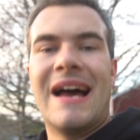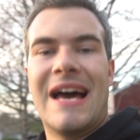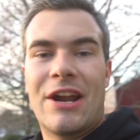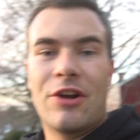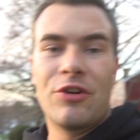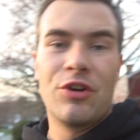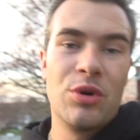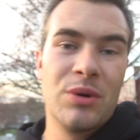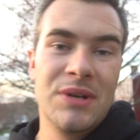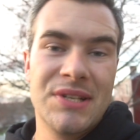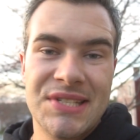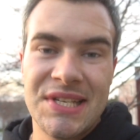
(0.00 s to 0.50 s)
I
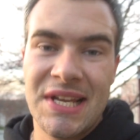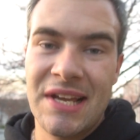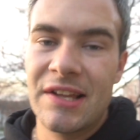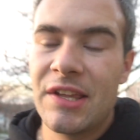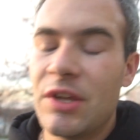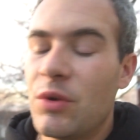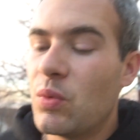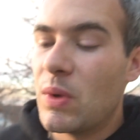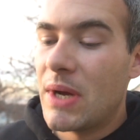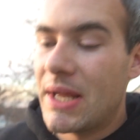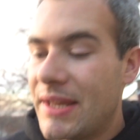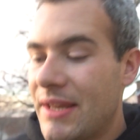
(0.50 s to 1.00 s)
don't know
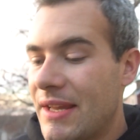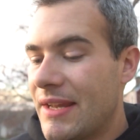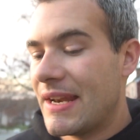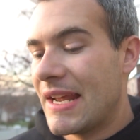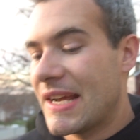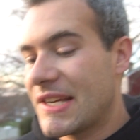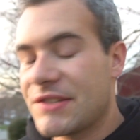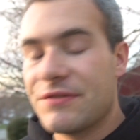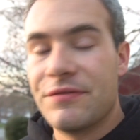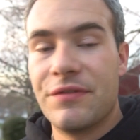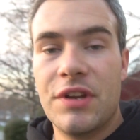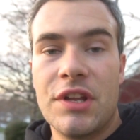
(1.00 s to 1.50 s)
exactly when the
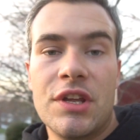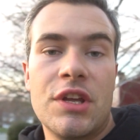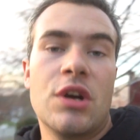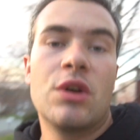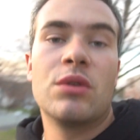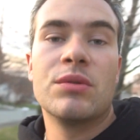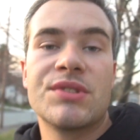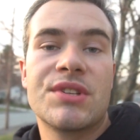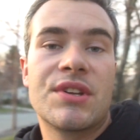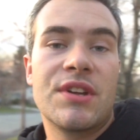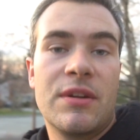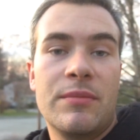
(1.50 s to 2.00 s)
next
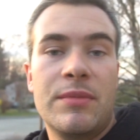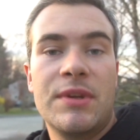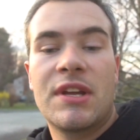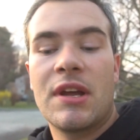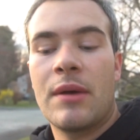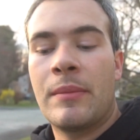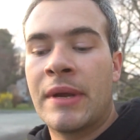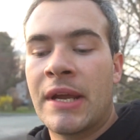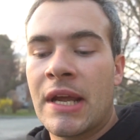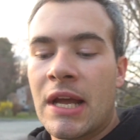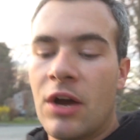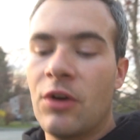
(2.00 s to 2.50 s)
video is going to be
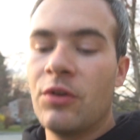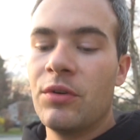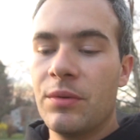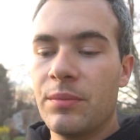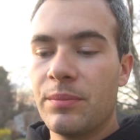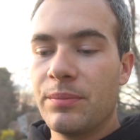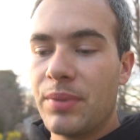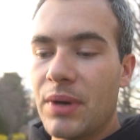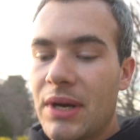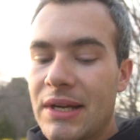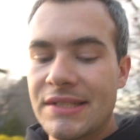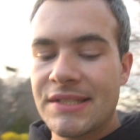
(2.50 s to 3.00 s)
coming out,
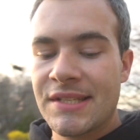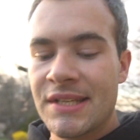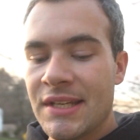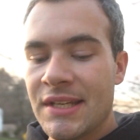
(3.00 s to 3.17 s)
but